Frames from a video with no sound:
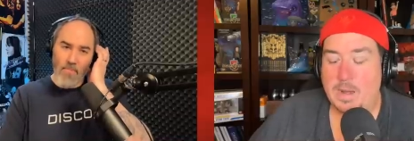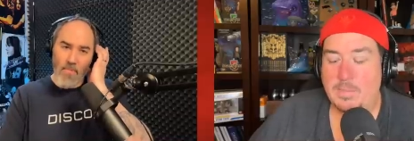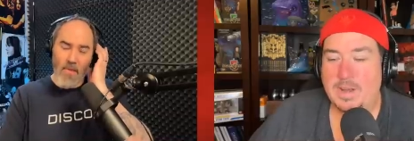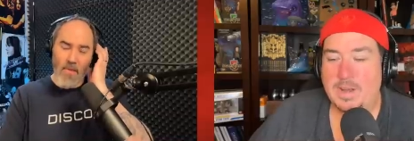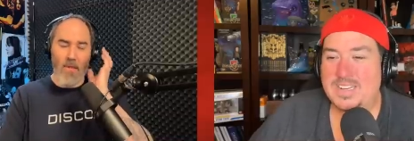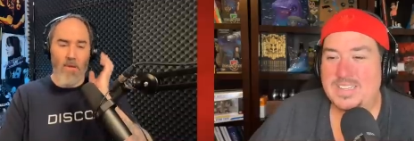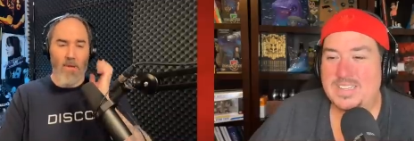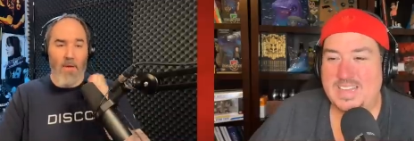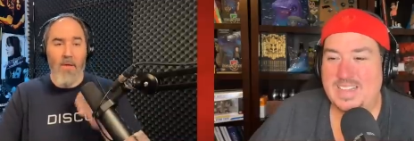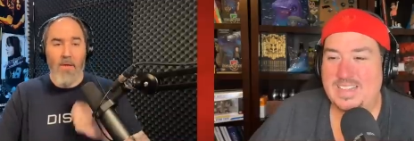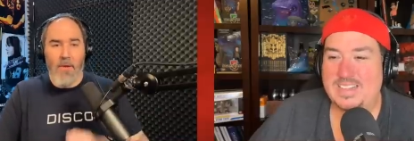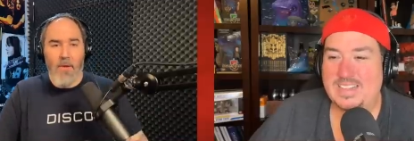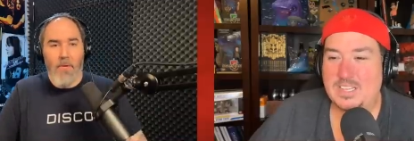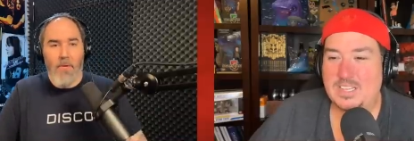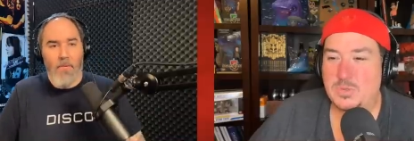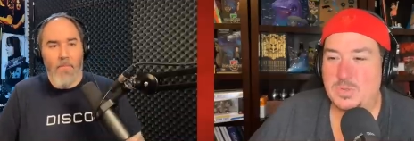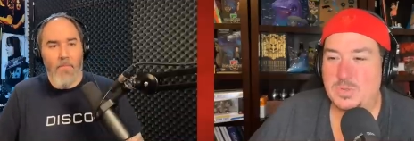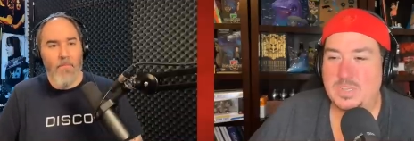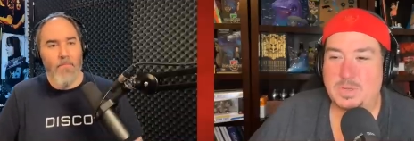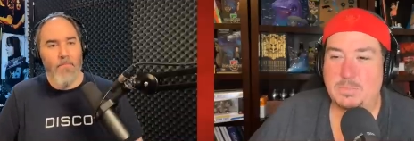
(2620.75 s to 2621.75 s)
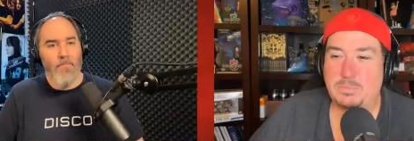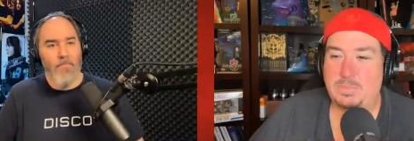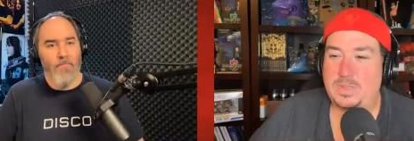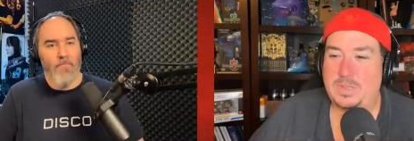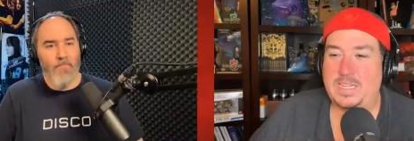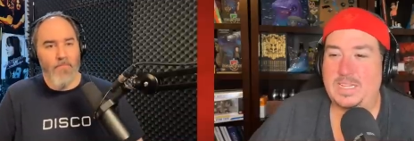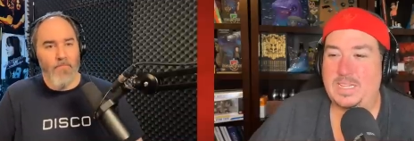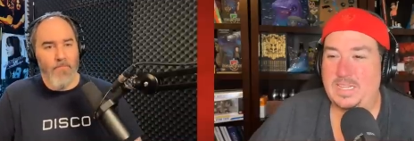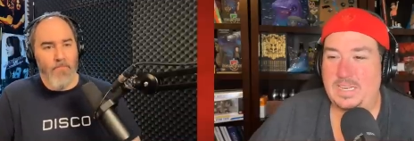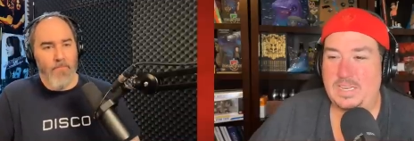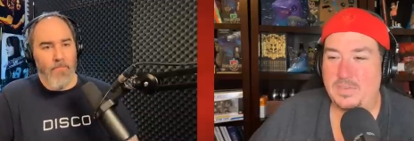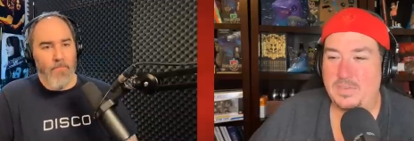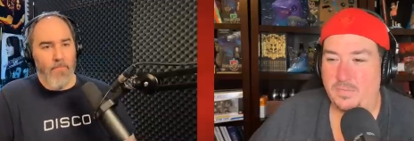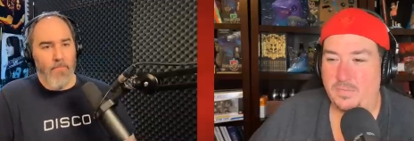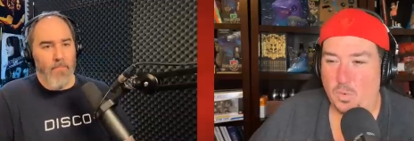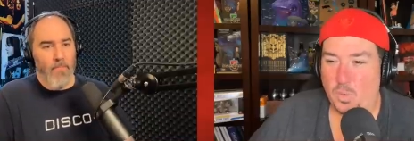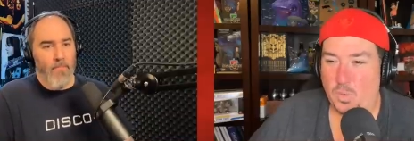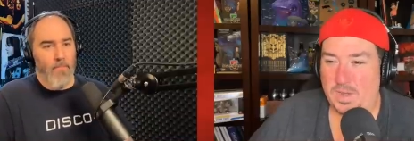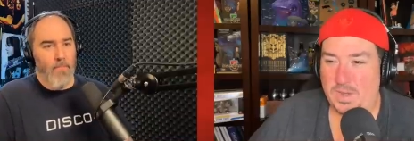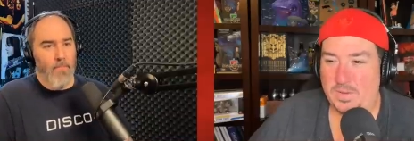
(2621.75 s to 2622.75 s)
Speaker 1: I'm not going to say that this was completely
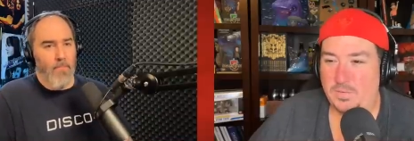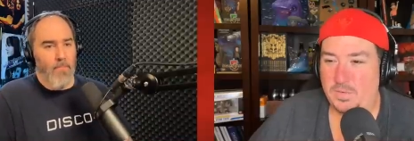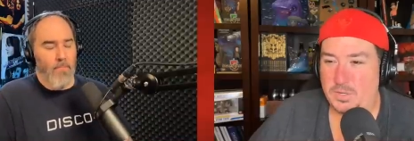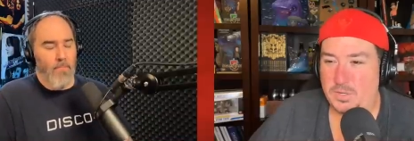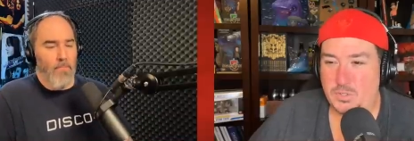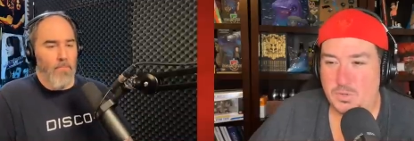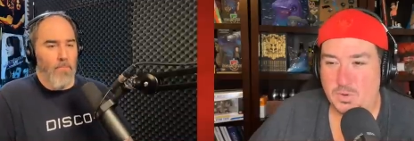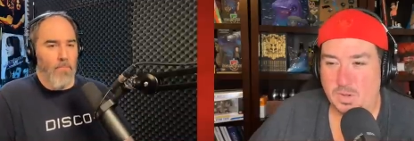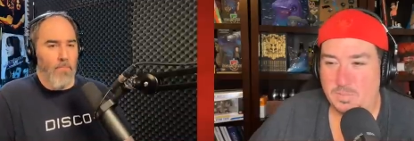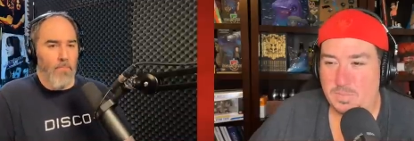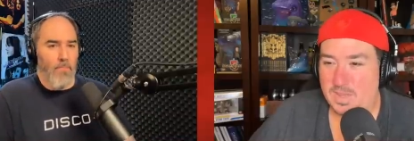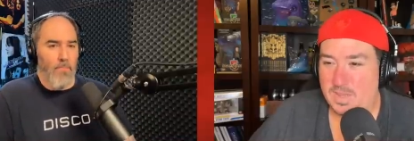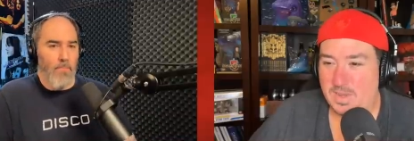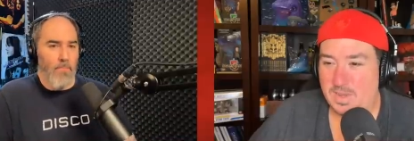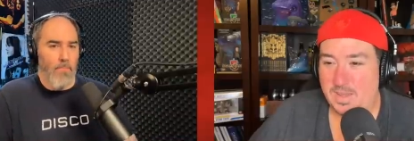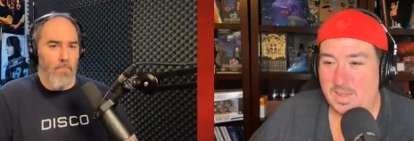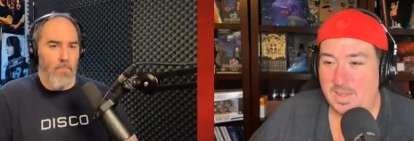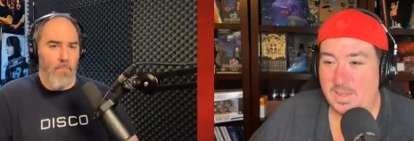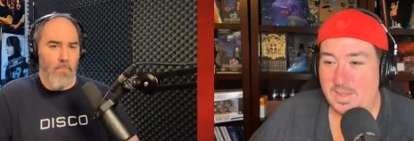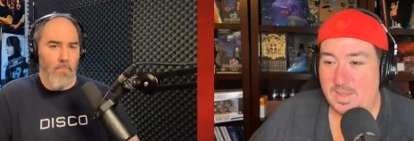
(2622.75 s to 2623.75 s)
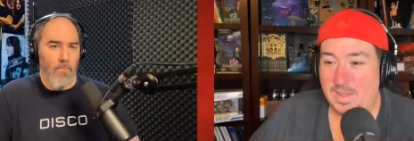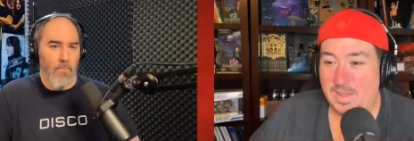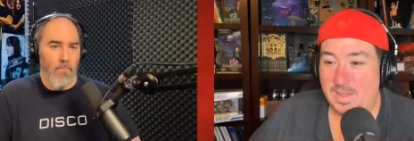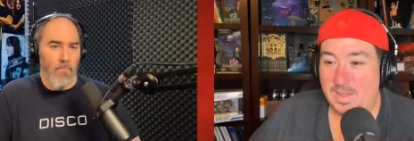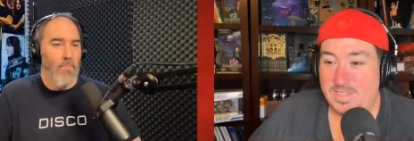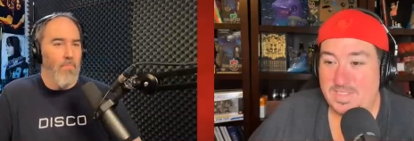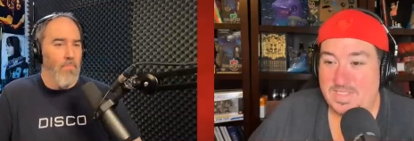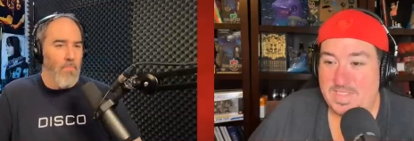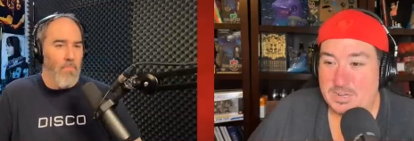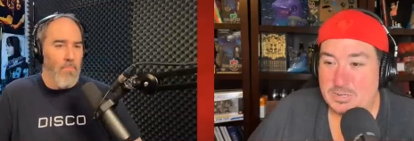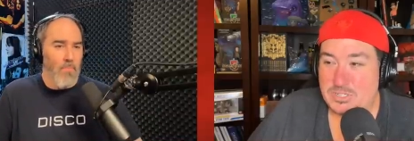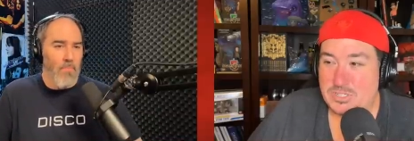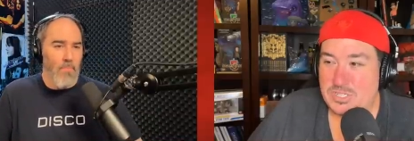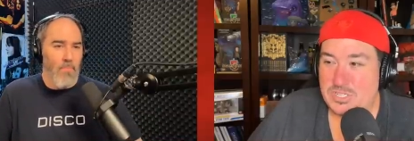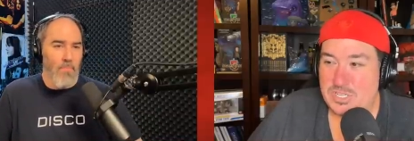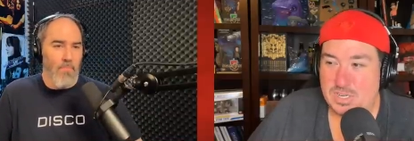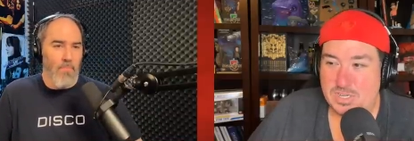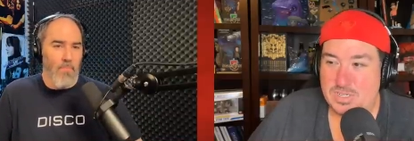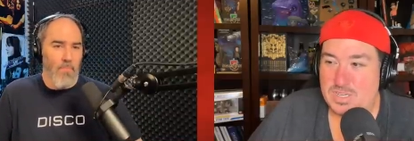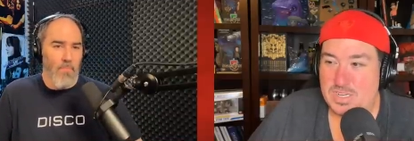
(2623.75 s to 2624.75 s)
devoid of enjoyment. There's
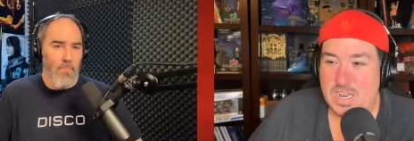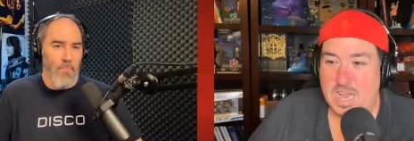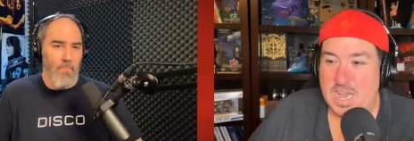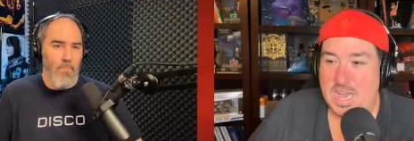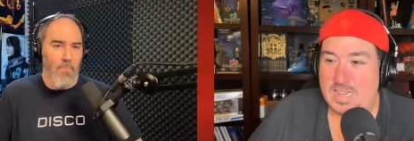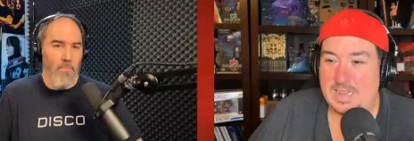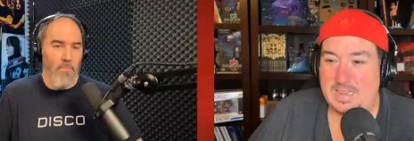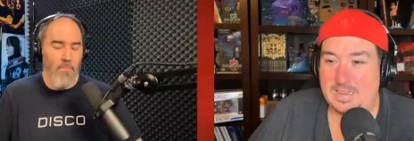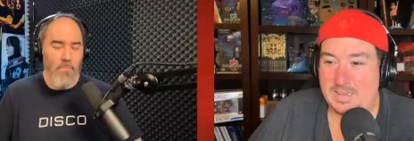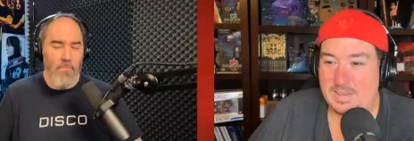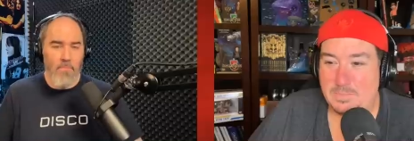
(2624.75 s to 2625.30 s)
just not